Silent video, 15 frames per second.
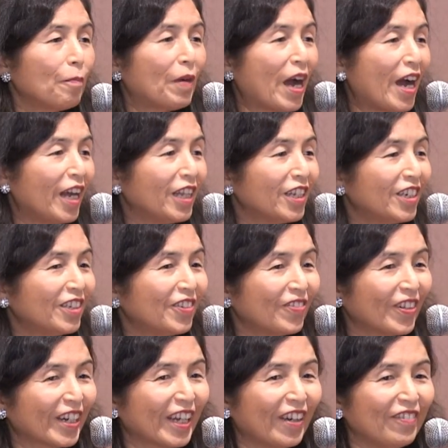Mahalo
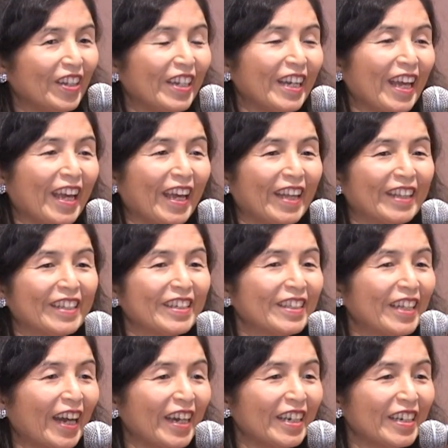for coming, and
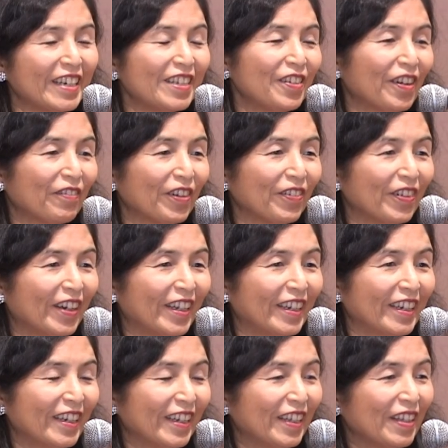good night to
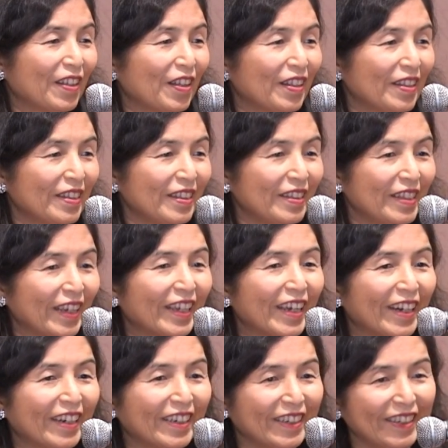everyone. Take
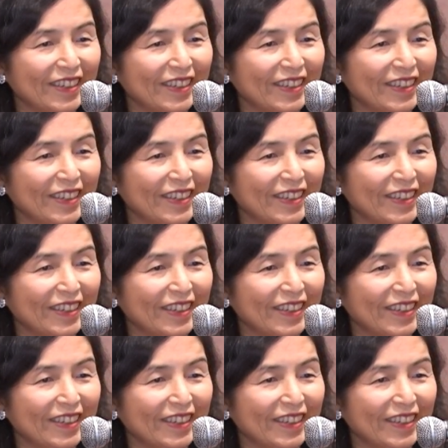care.